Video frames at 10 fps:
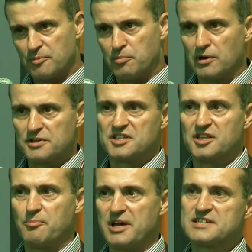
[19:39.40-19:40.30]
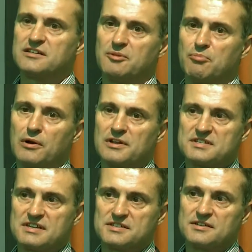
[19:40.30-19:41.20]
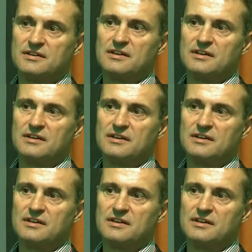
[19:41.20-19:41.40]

the policy, the baseline policies,